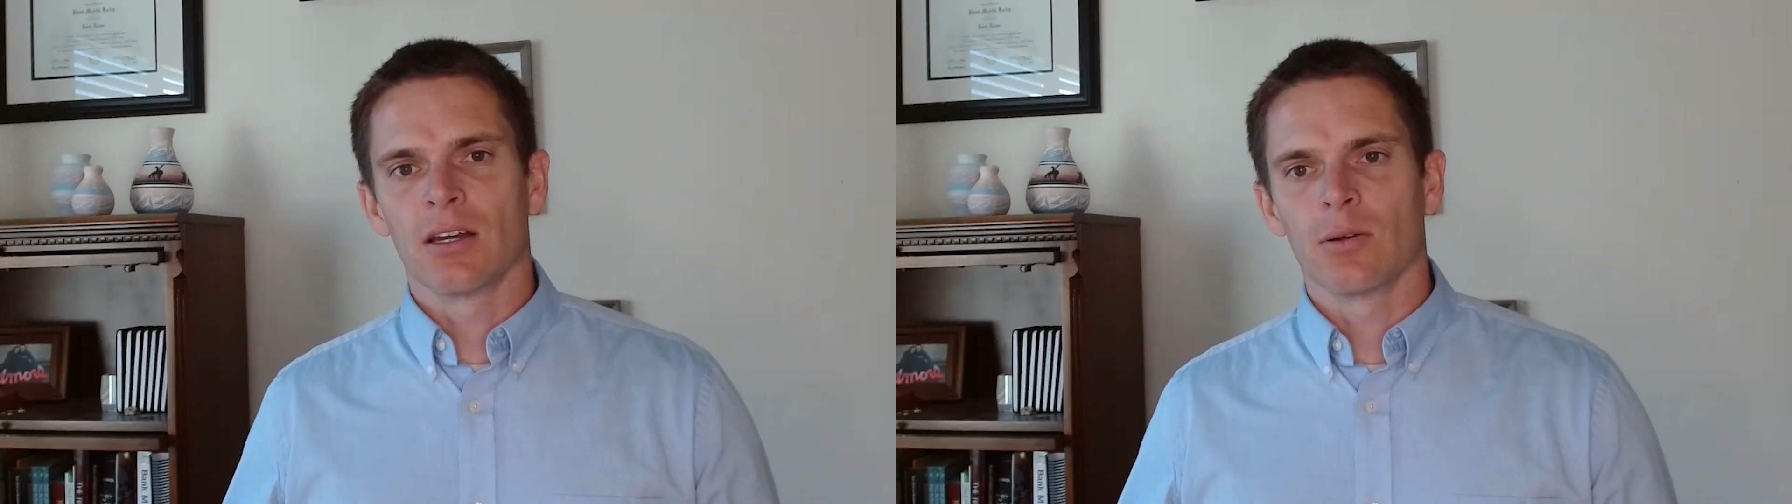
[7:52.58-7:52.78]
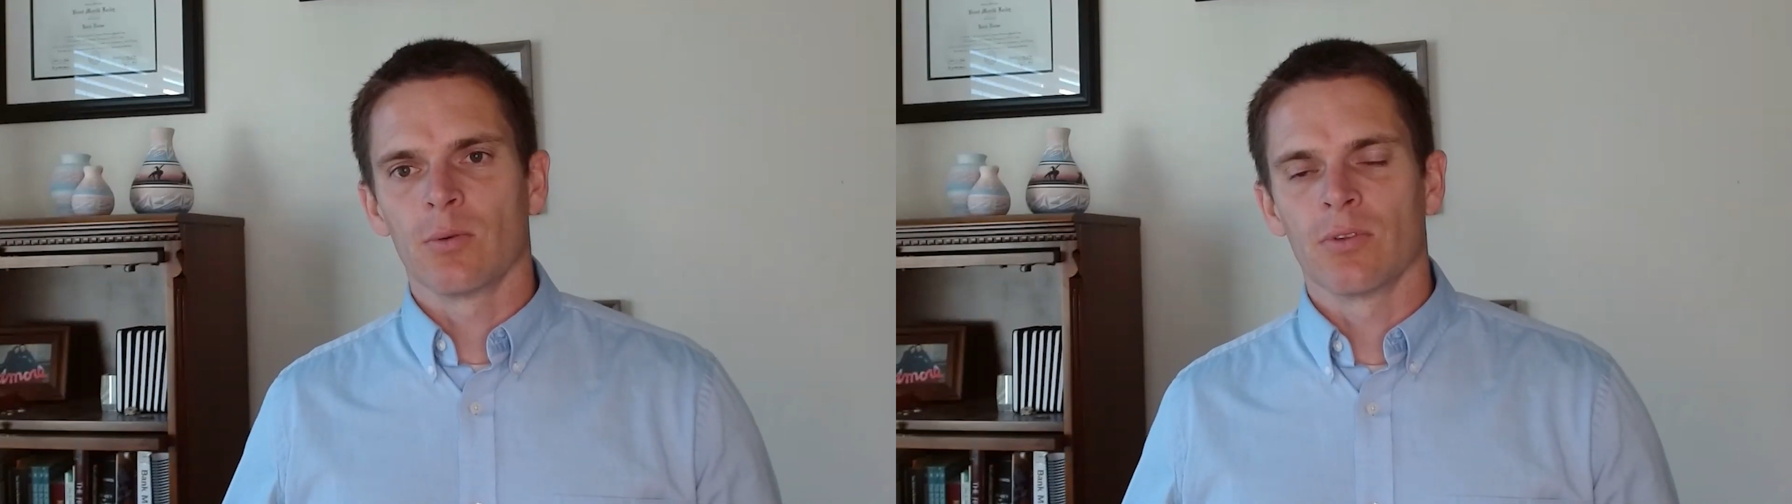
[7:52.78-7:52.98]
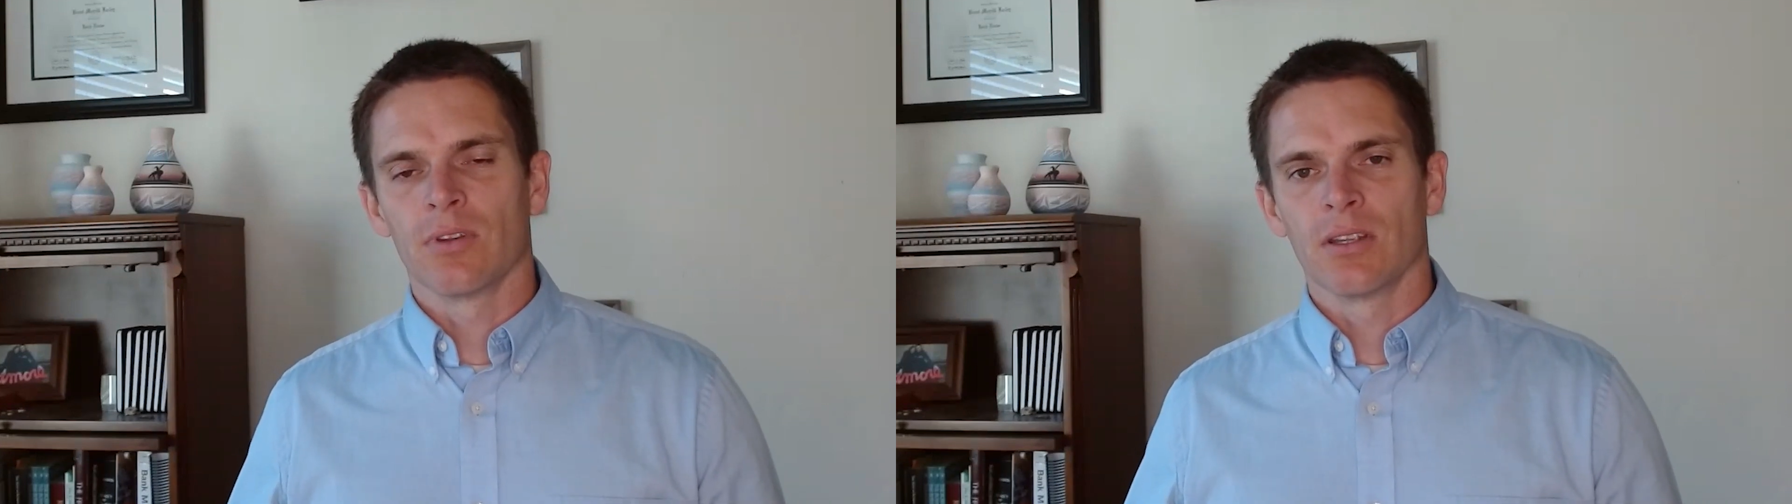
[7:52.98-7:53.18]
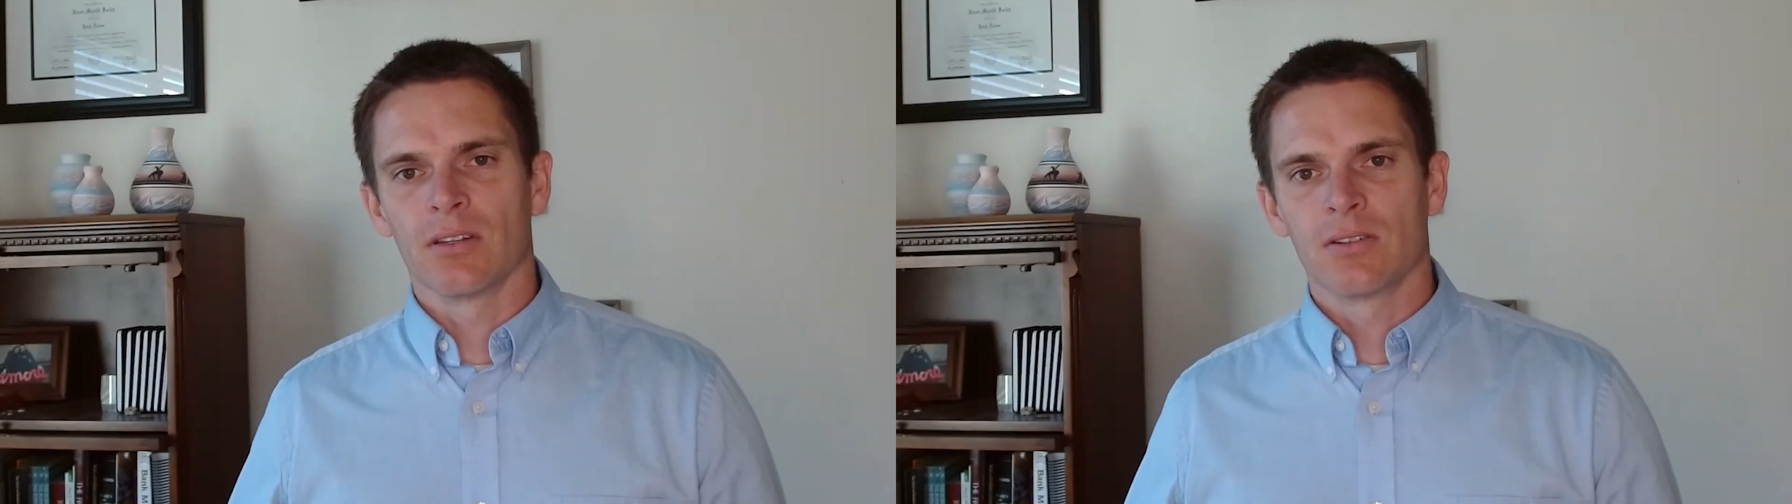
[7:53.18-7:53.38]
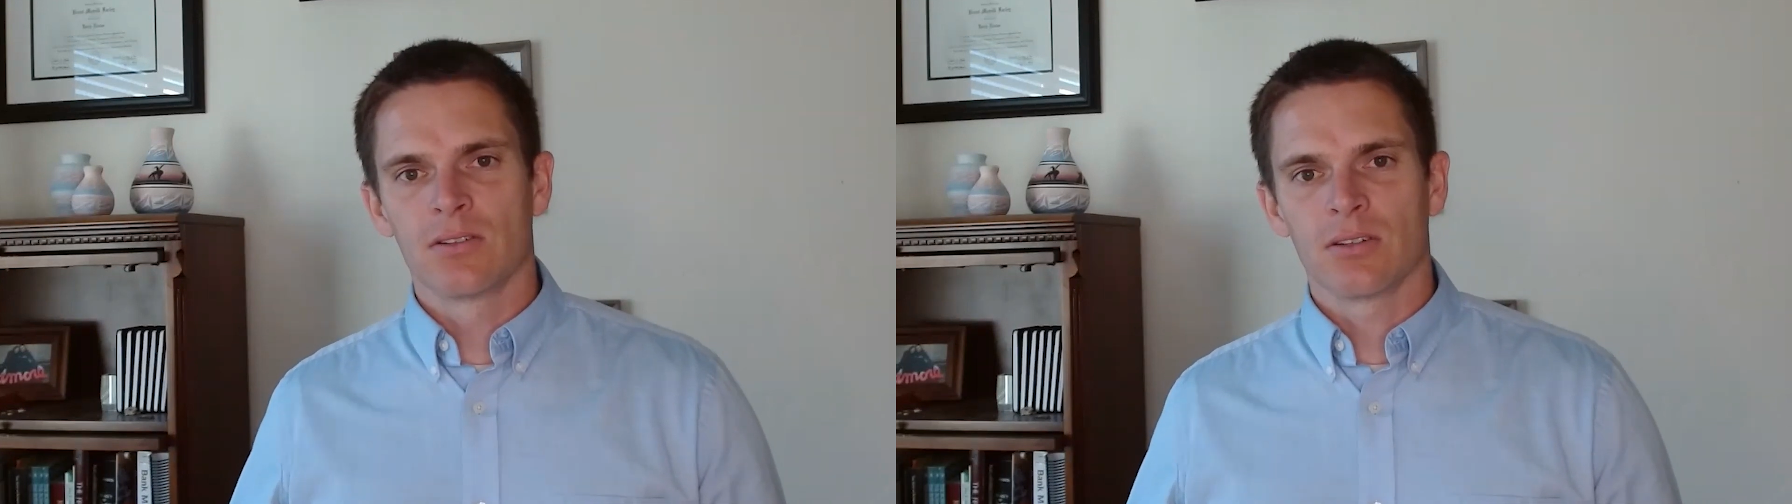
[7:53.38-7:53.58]
with a
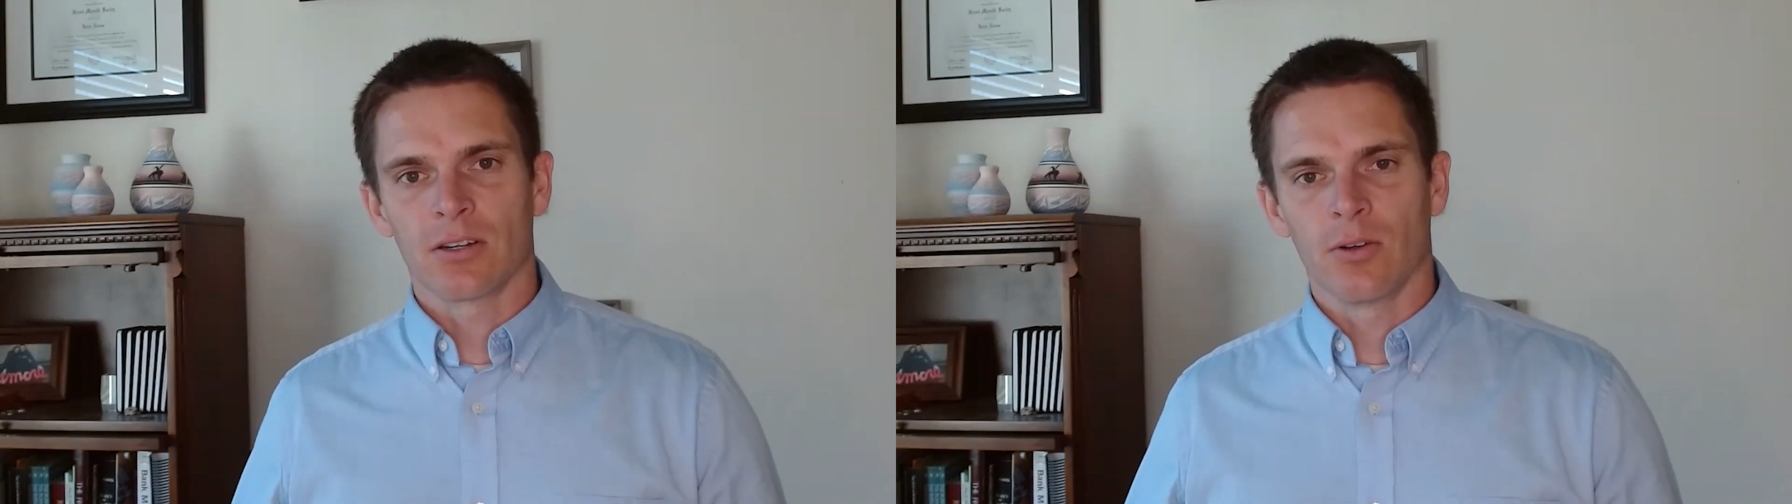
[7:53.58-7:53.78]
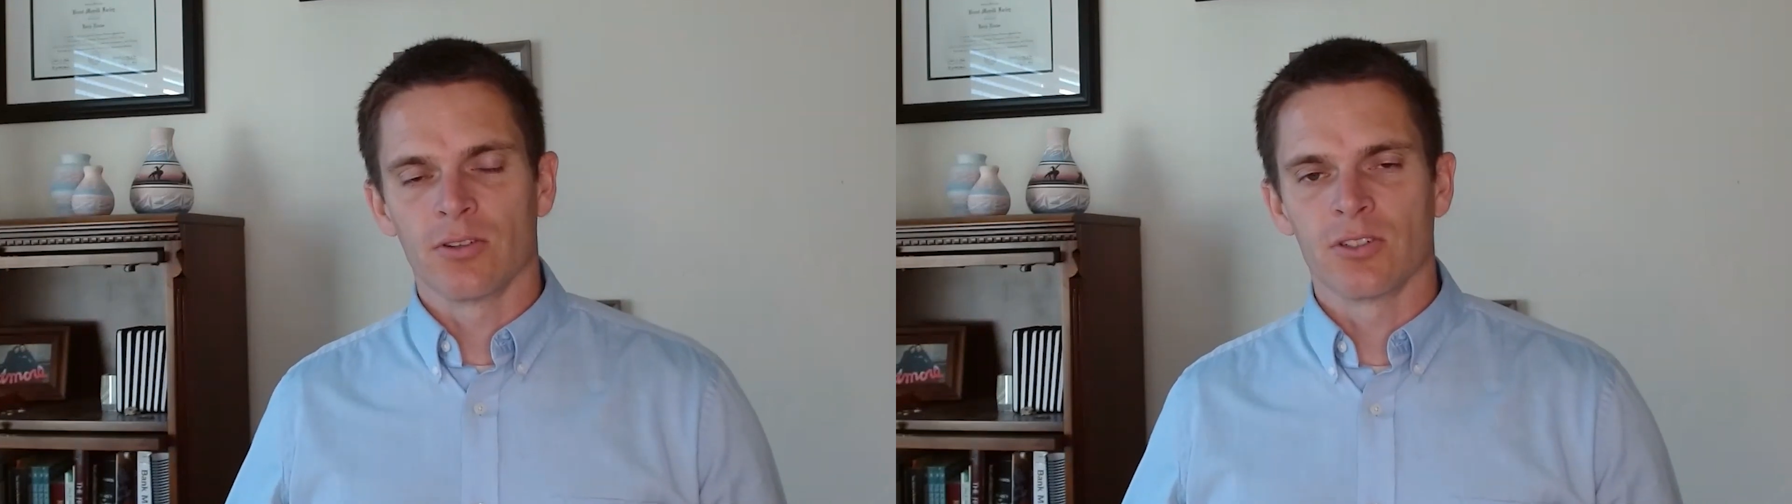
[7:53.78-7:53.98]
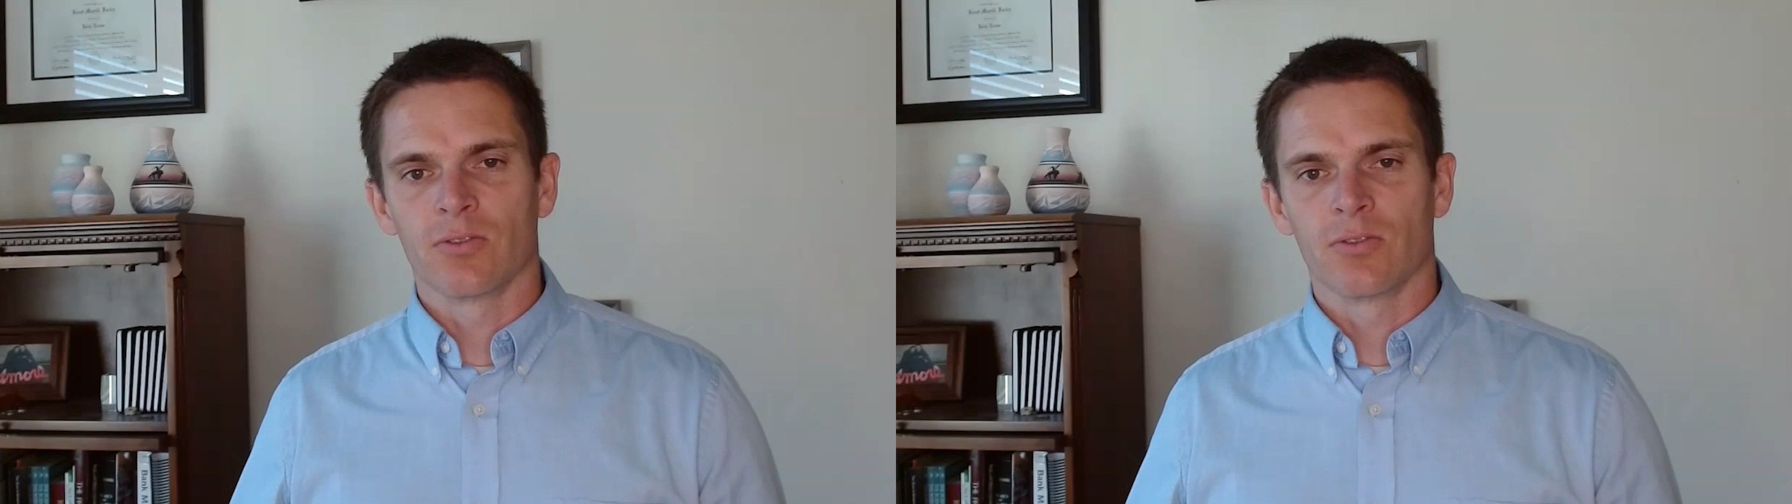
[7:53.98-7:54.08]
technology